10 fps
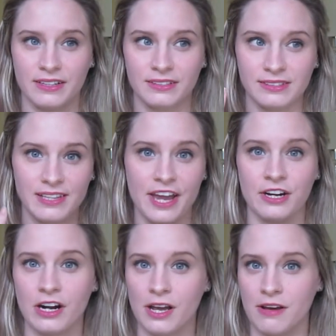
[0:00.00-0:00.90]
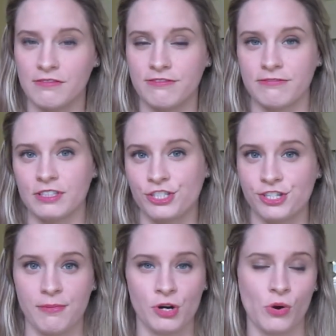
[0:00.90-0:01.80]
layer of
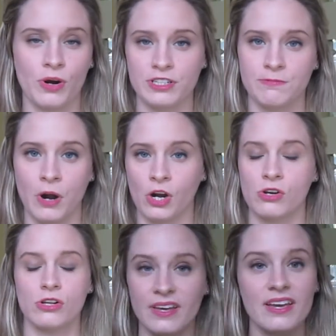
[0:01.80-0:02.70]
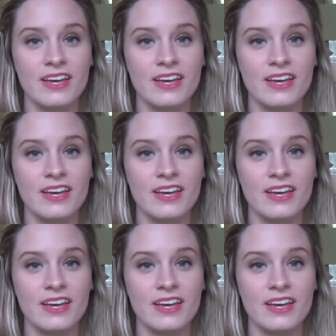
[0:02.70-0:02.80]
shimmer or sparkle.